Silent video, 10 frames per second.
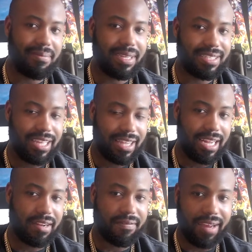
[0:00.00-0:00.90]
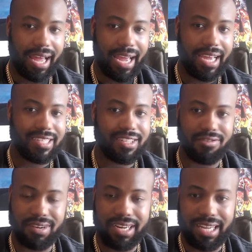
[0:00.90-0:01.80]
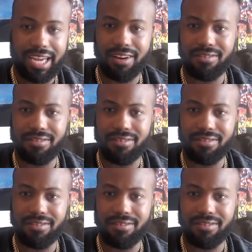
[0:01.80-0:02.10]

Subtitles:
be something like the Flash, the Green Lantern,